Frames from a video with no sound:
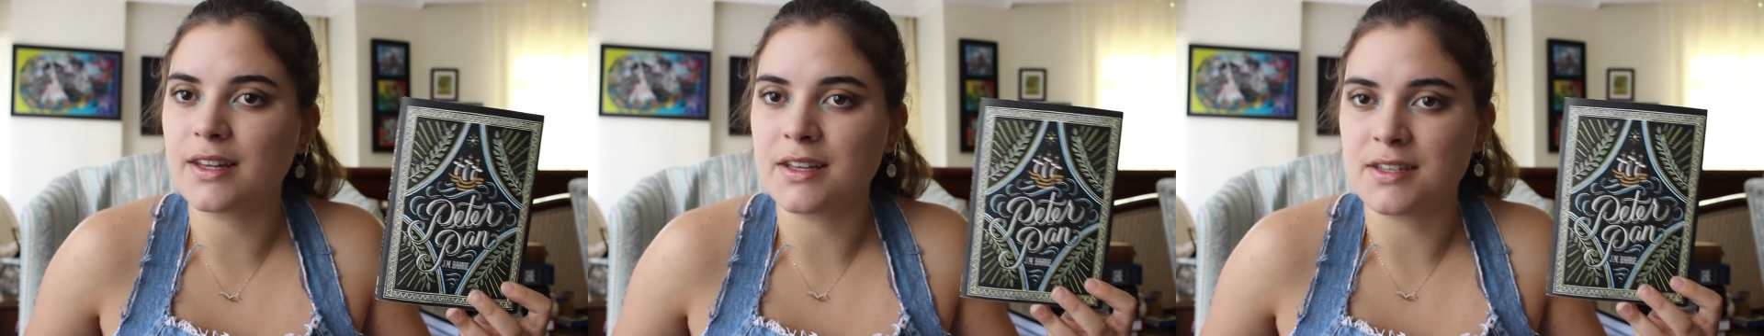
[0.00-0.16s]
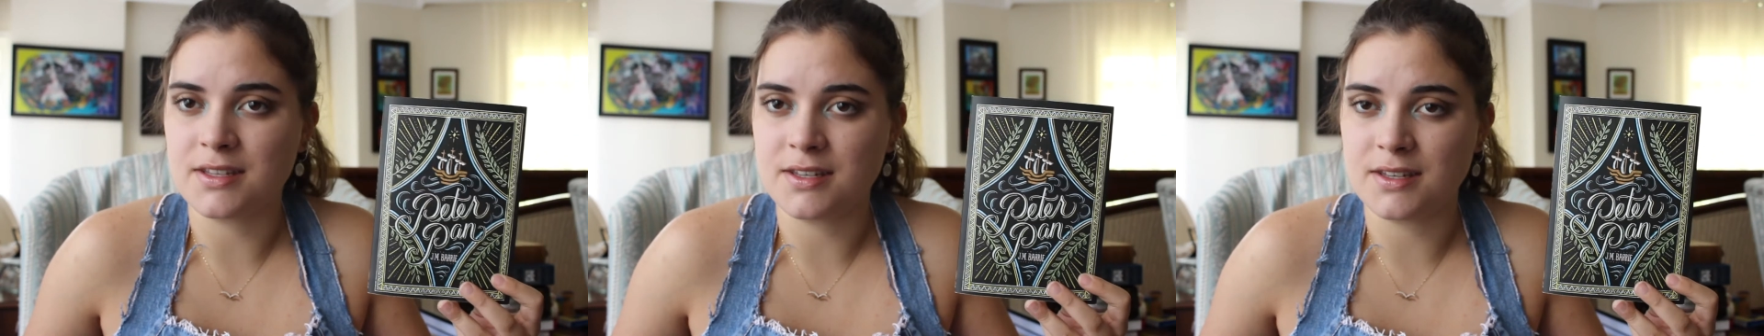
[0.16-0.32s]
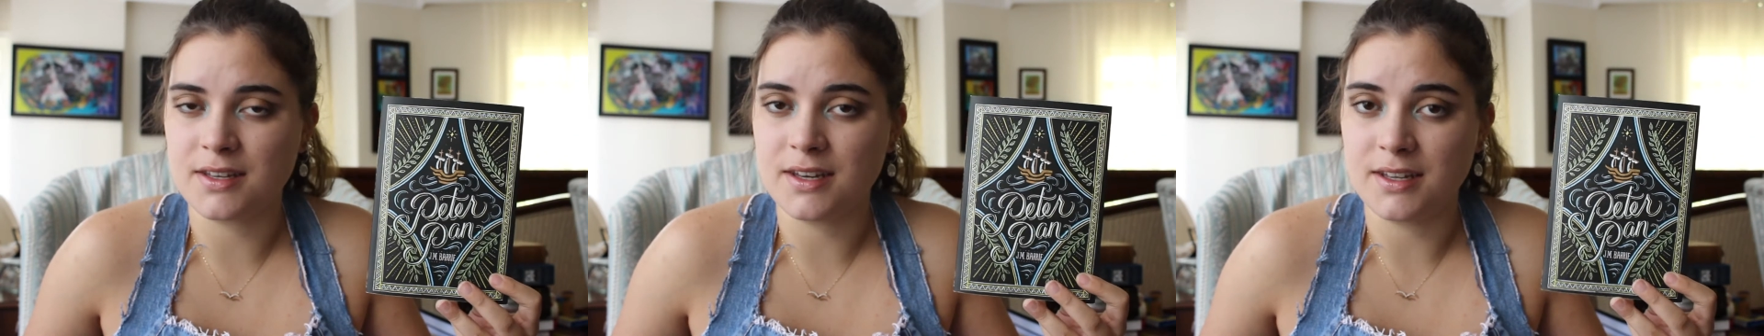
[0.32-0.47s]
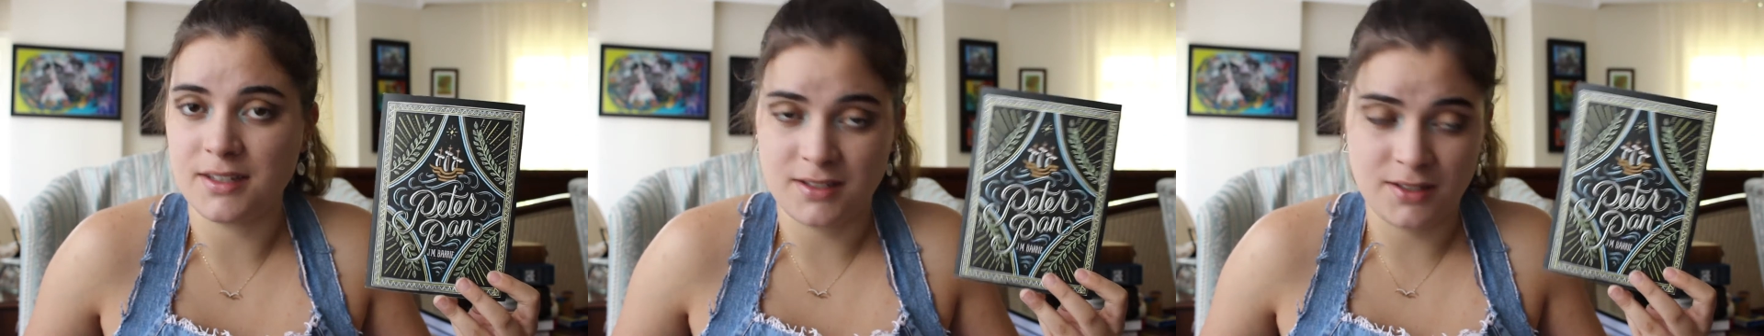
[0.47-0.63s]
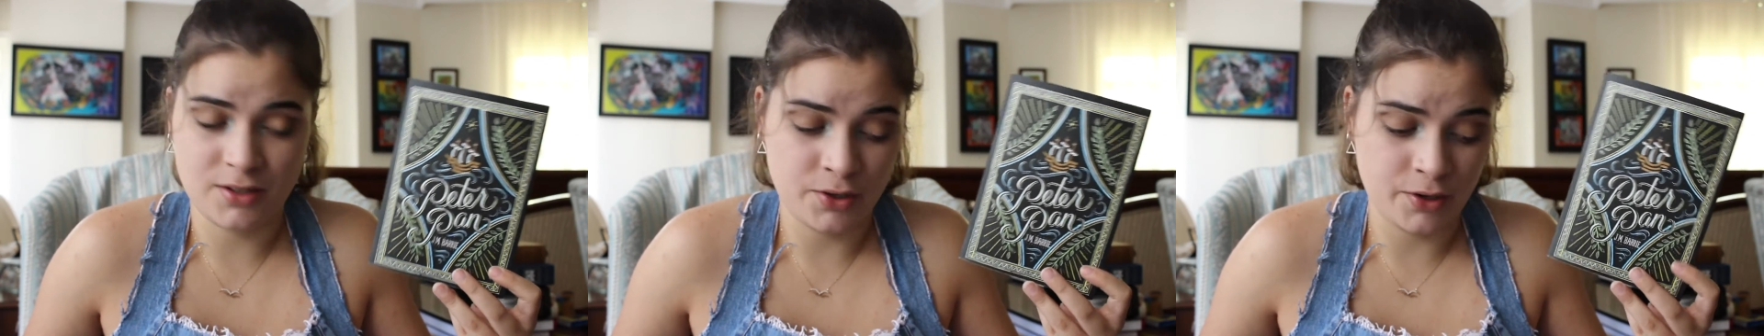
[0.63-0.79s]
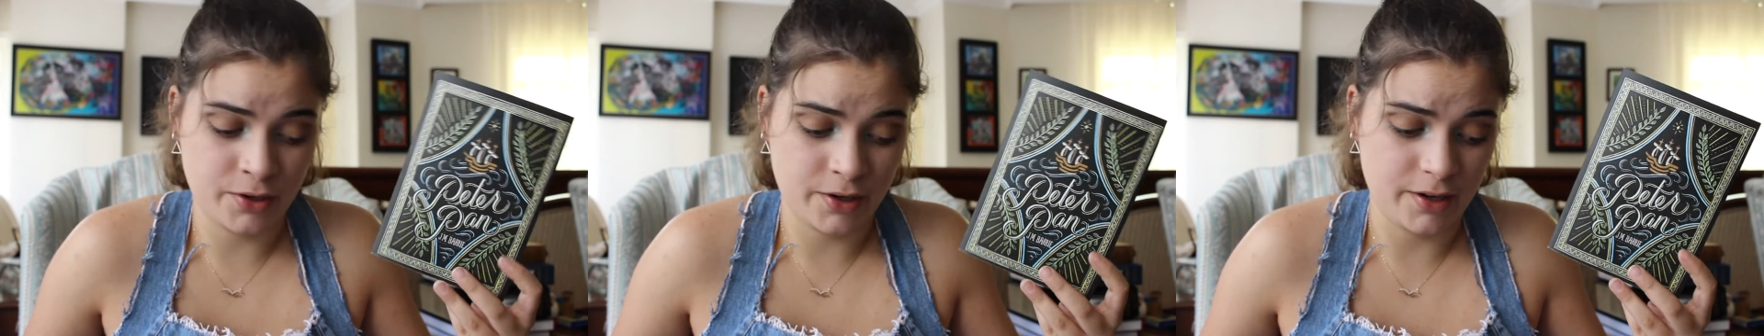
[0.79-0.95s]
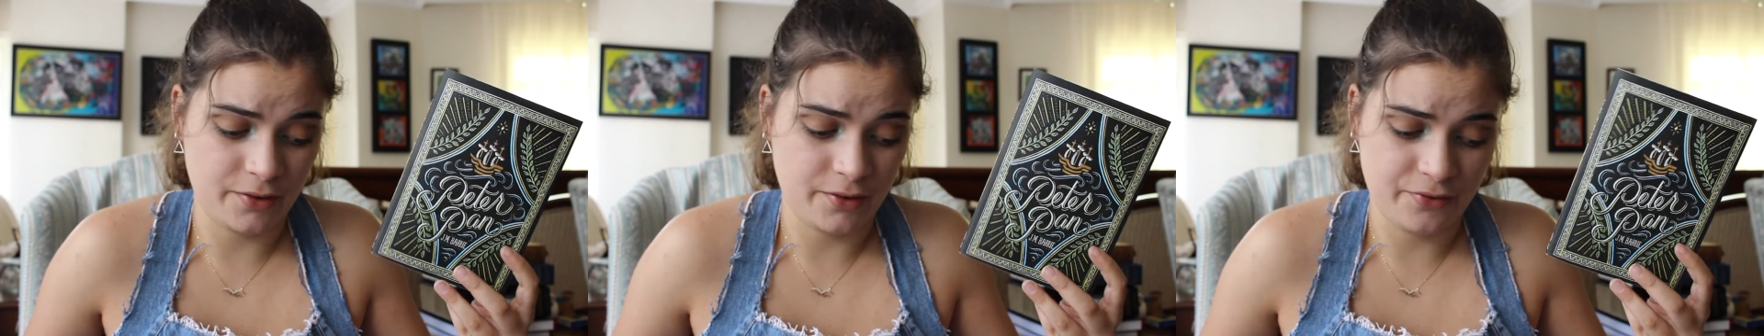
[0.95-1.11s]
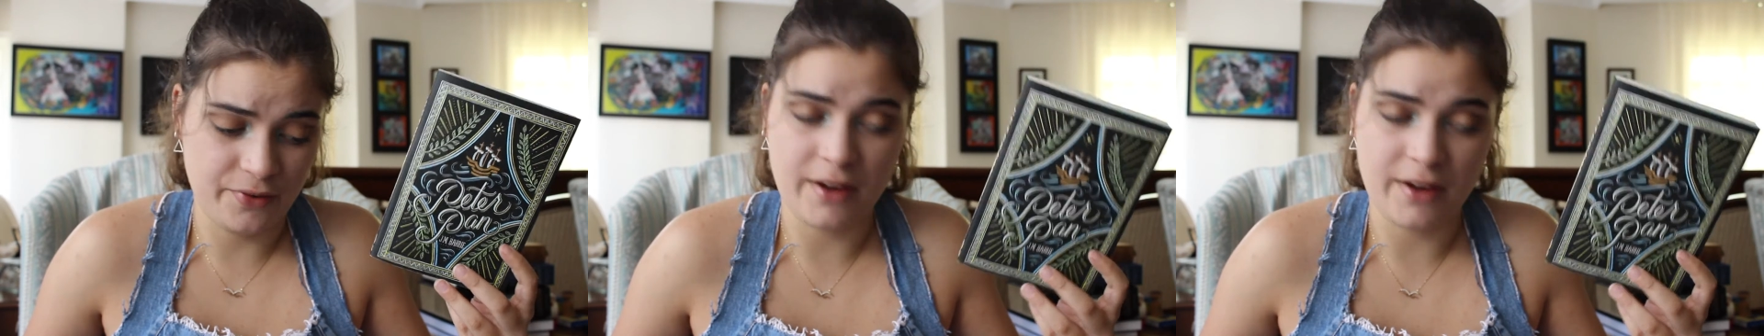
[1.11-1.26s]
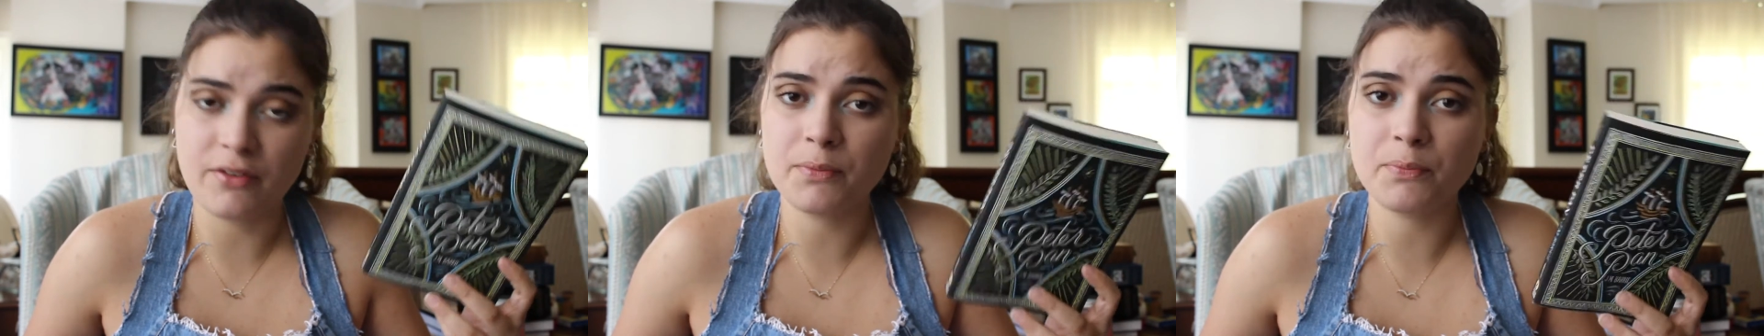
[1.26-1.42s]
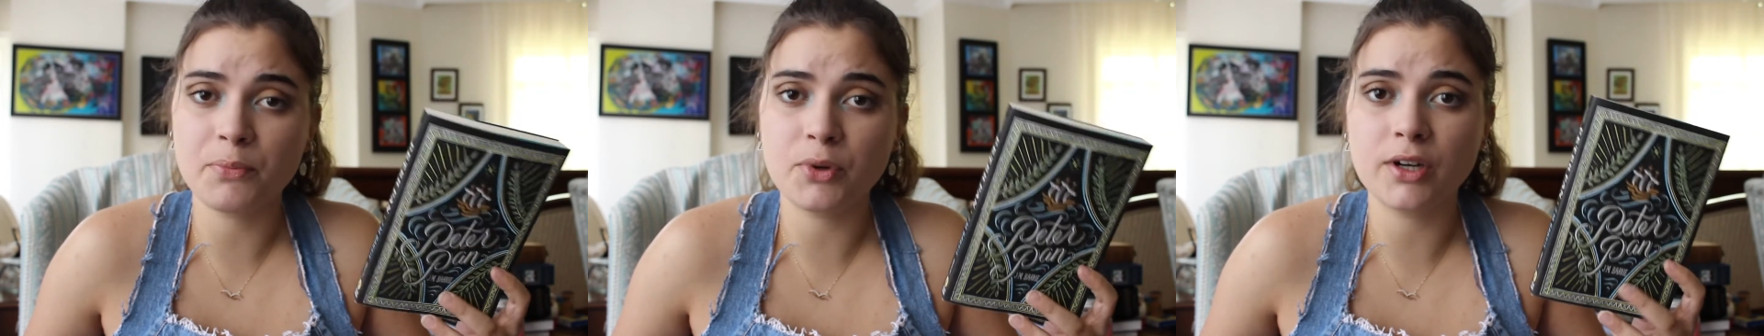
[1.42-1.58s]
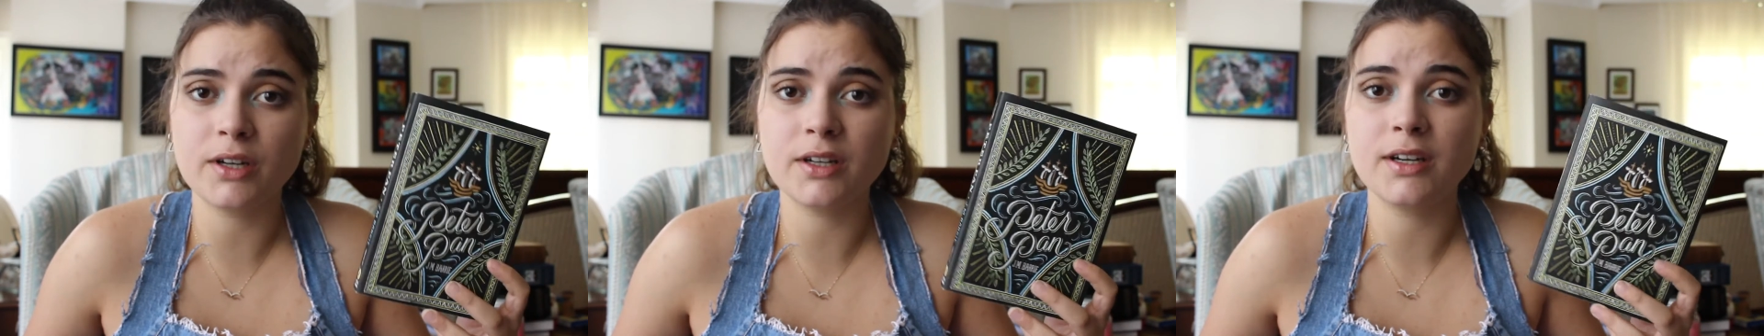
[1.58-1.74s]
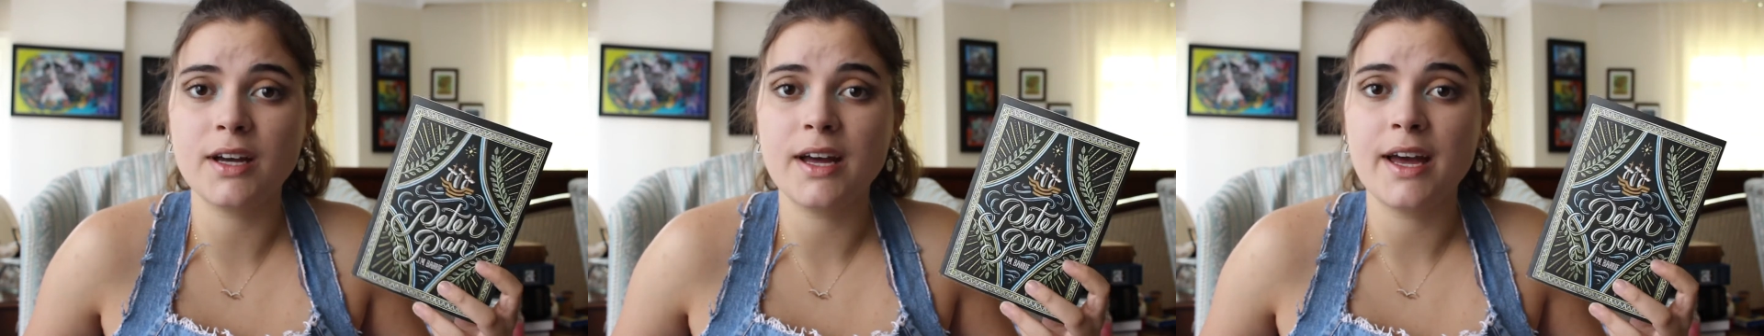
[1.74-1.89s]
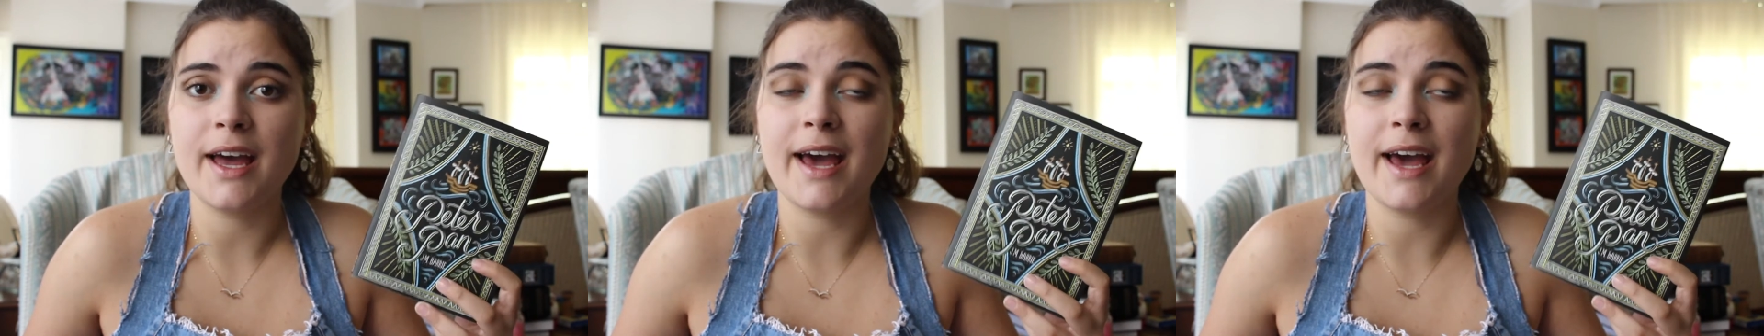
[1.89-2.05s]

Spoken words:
it's her favorite book,